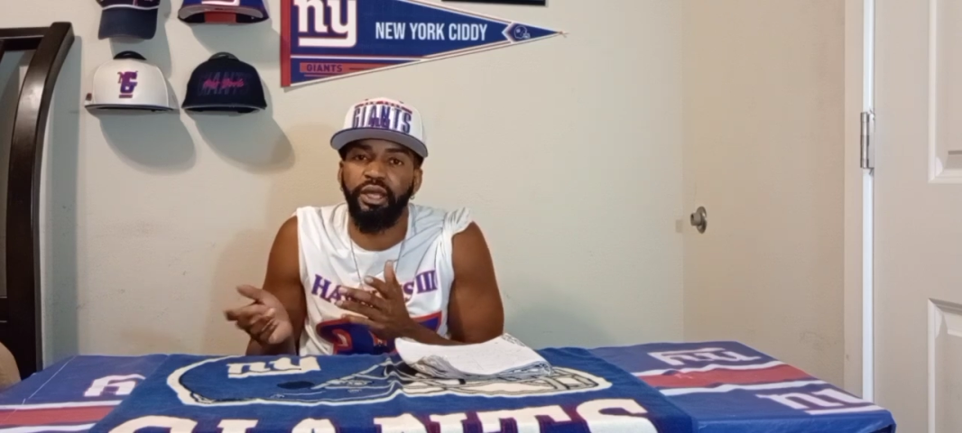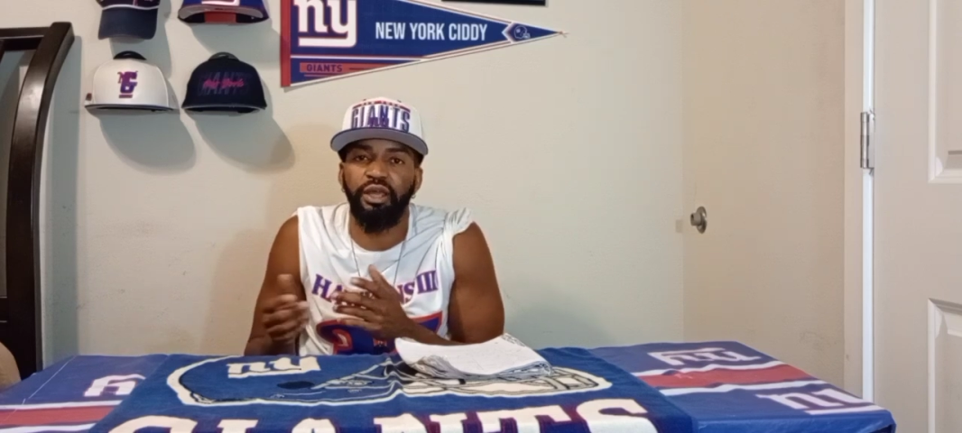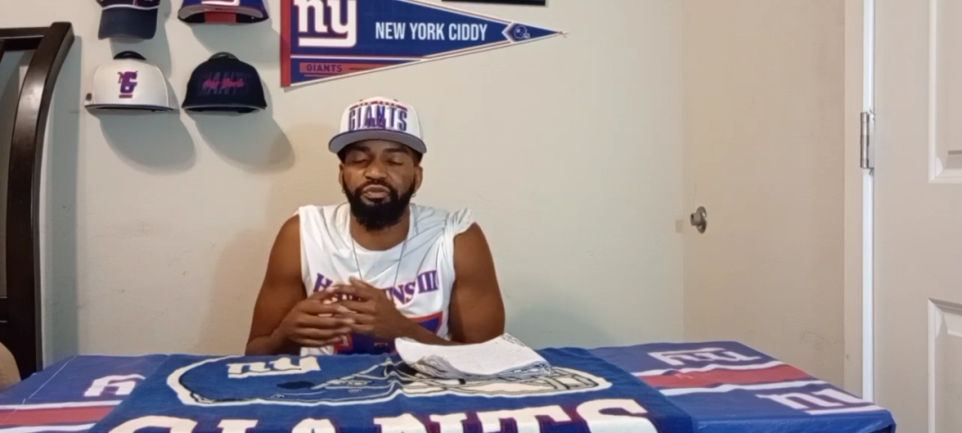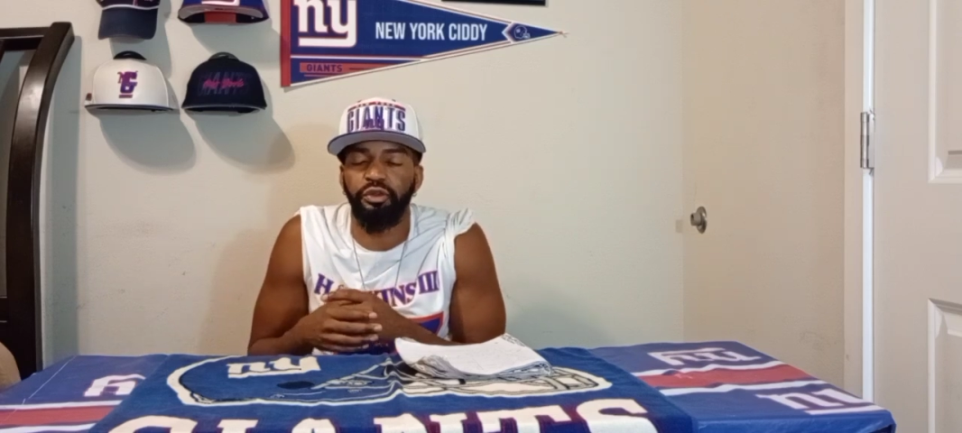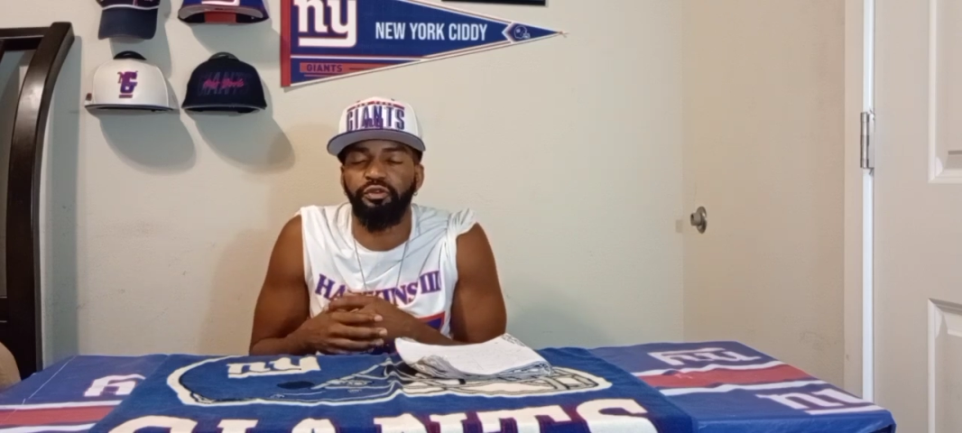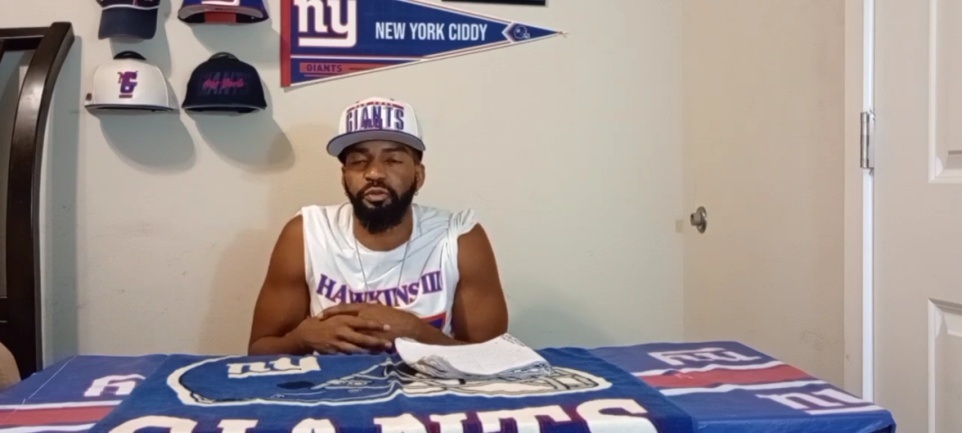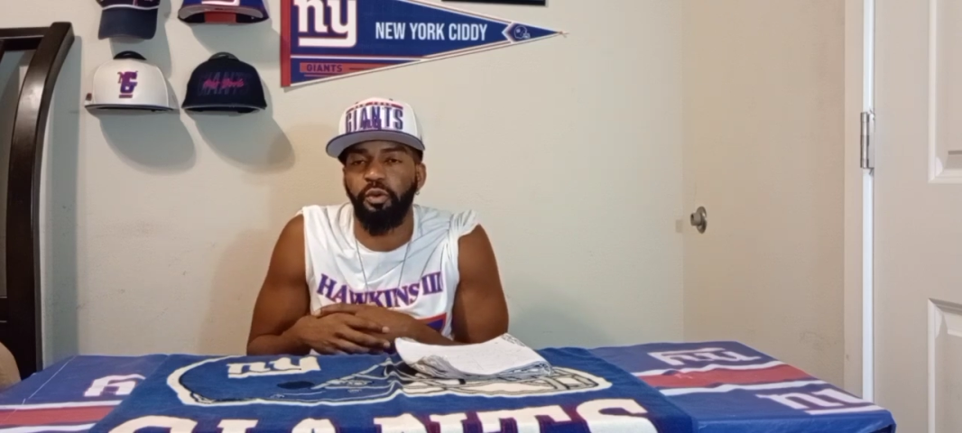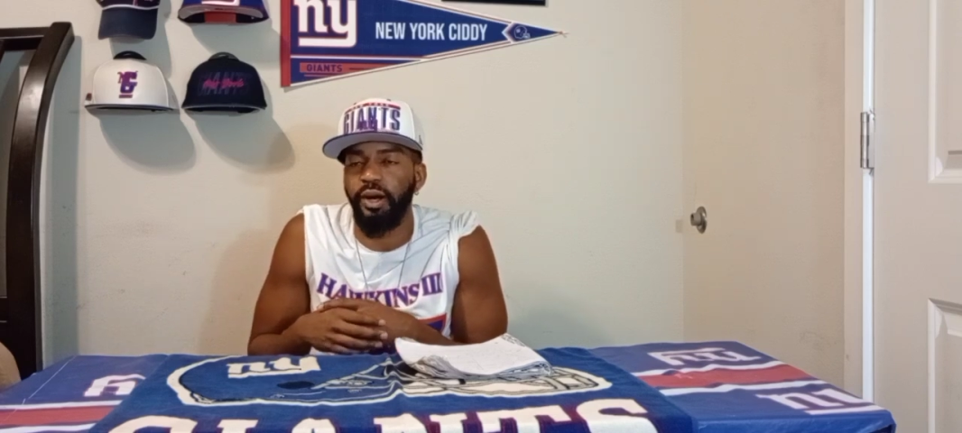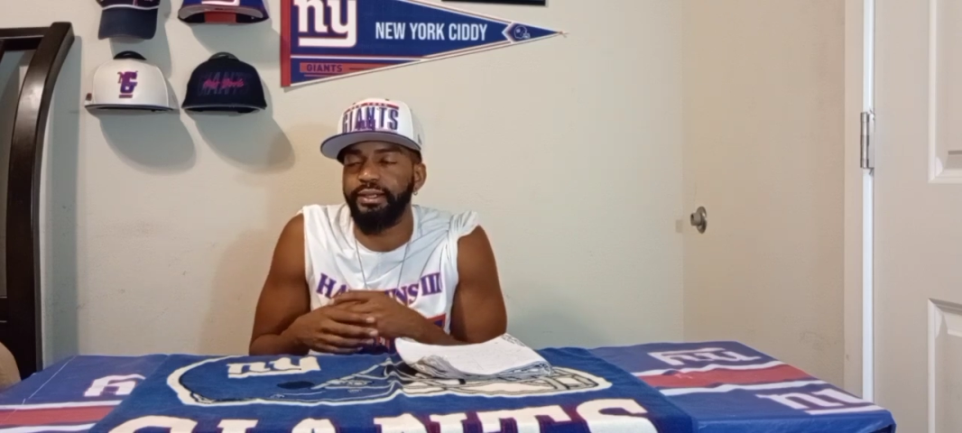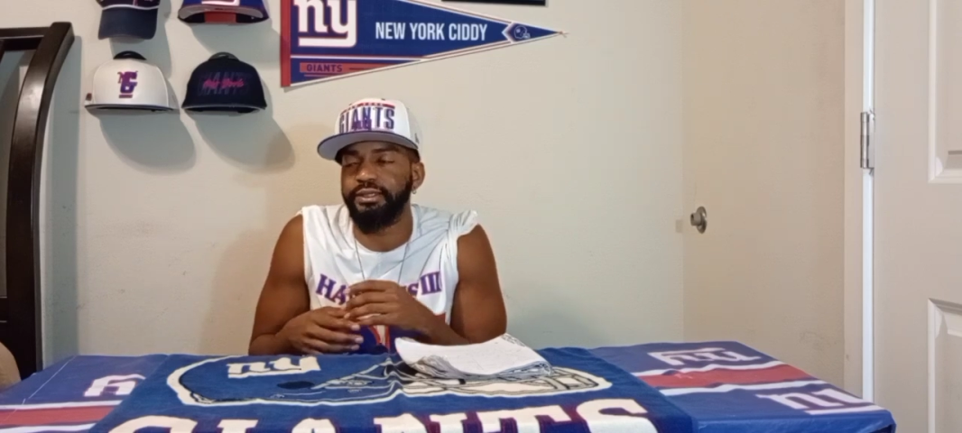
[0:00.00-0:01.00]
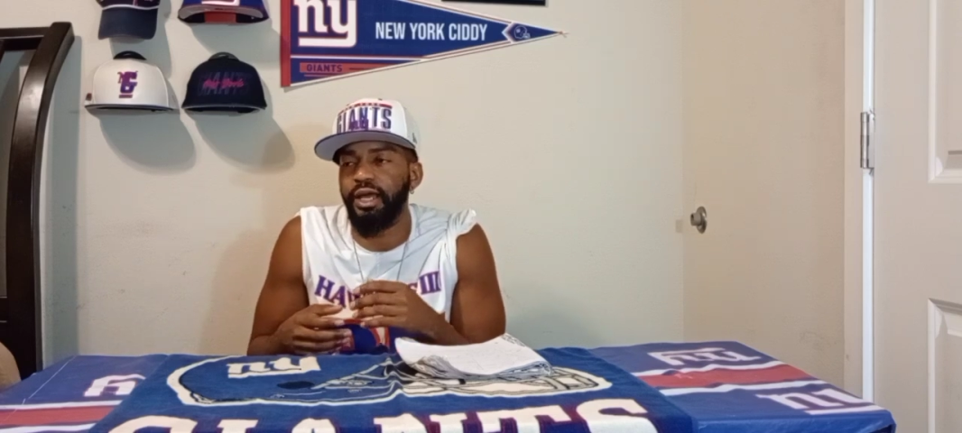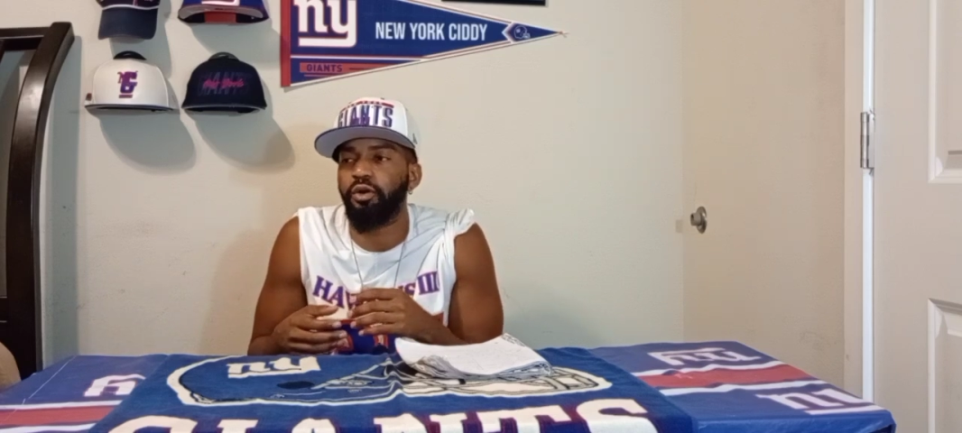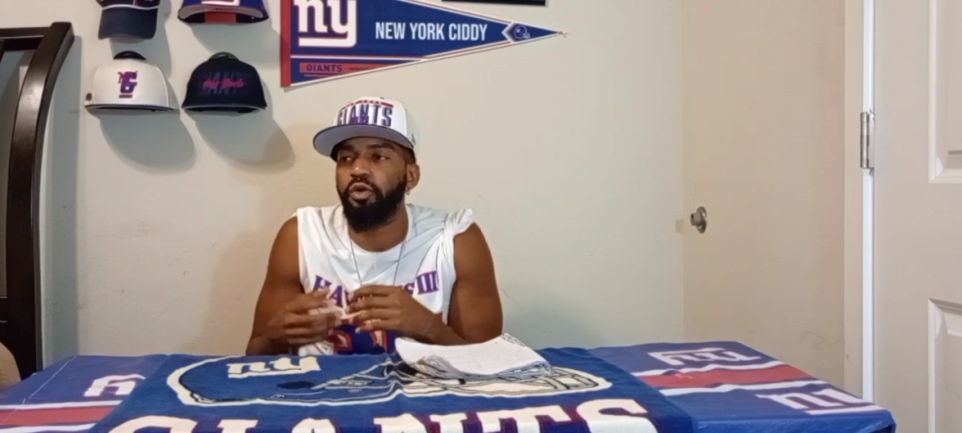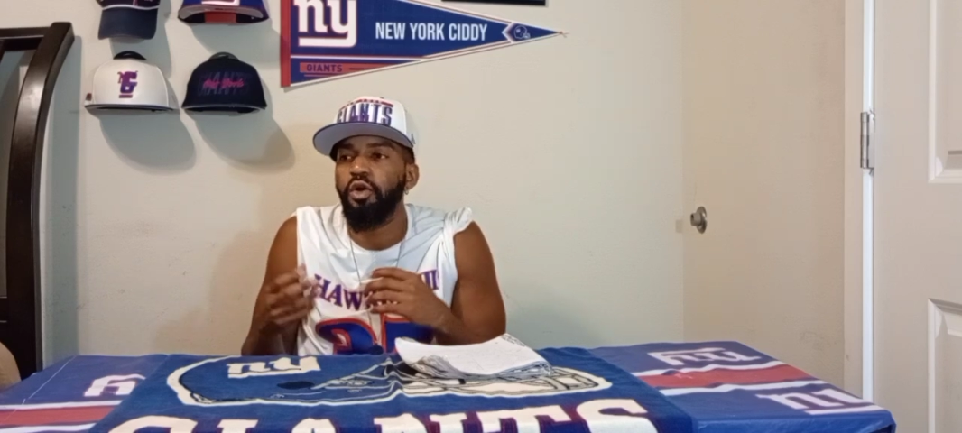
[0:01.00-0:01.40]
that feeling from a right tackle.